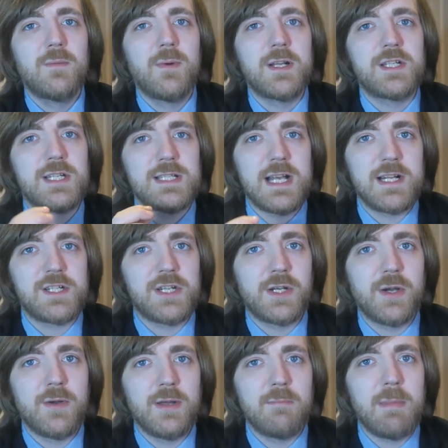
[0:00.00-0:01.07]
when she's actually
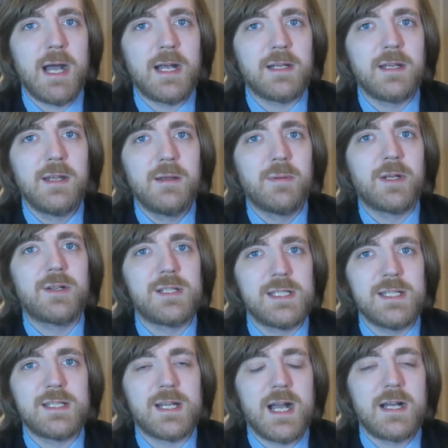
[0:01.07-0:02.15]
going mad because
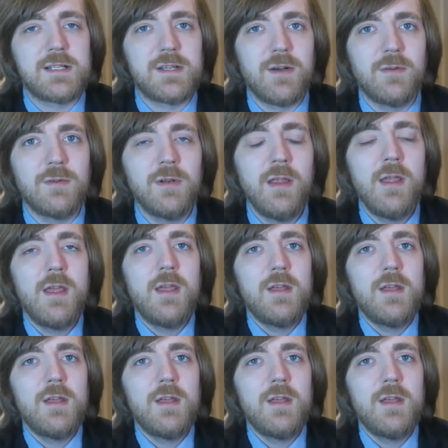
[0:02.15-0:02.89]
he's an asshole.